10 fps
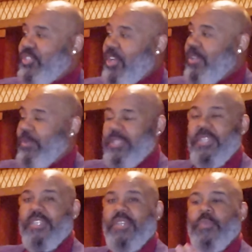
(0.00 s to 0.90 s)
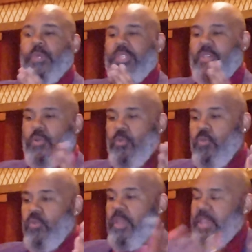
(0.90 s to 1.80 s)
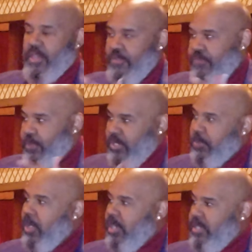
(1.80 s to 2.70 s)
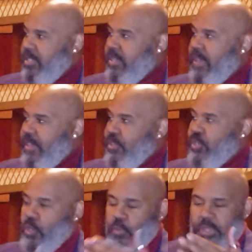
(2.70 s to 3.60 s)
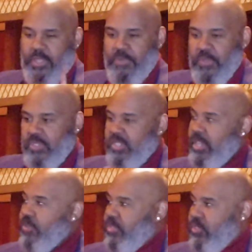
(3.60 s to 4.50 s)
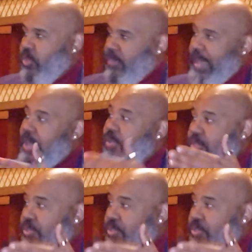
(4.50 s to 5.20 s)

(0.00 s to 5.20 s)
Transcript: start when the when the whole mm. first part, you know, when the muses tell the story of how